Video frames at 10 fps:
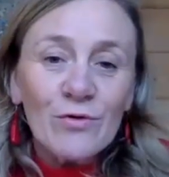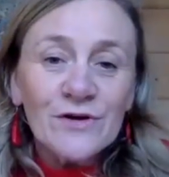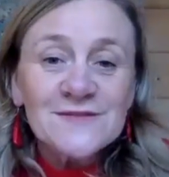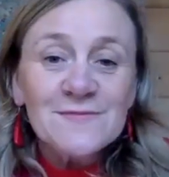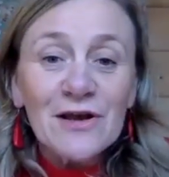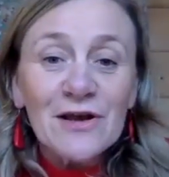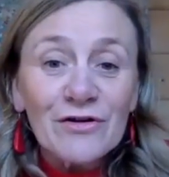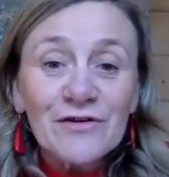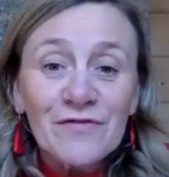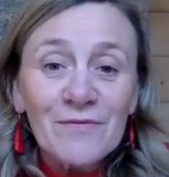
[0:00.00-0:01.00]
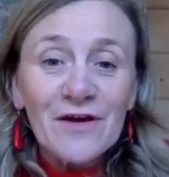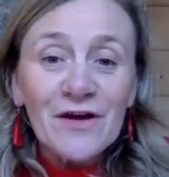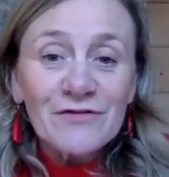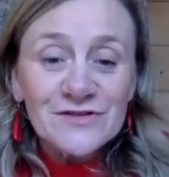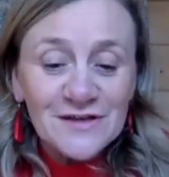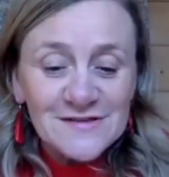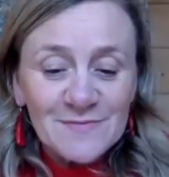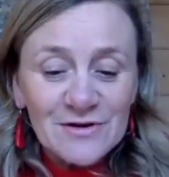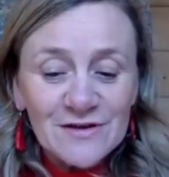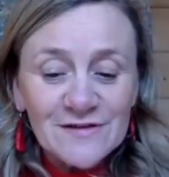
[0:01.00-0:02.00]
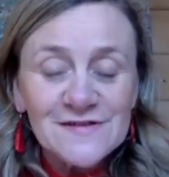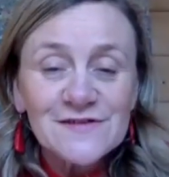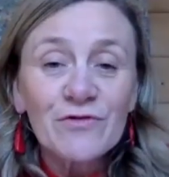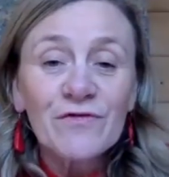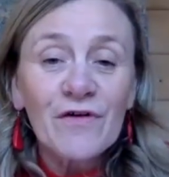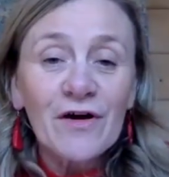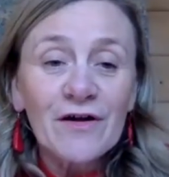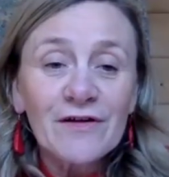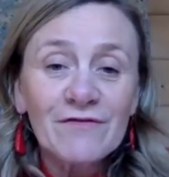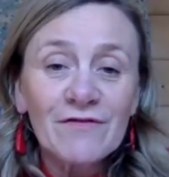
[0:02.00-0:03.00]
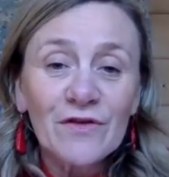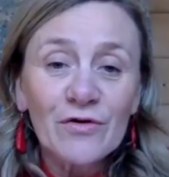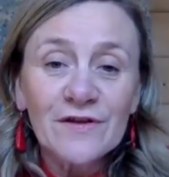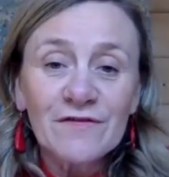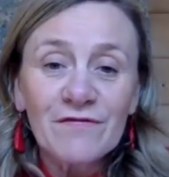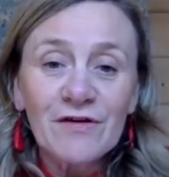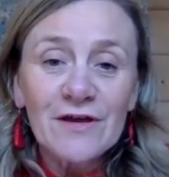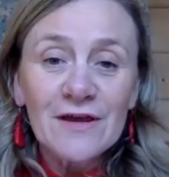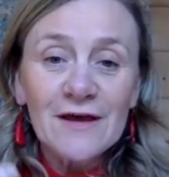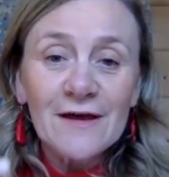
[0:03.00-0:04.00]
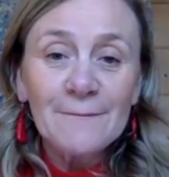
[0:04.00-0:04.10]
has been learned from the Irish experience so far, even though it's very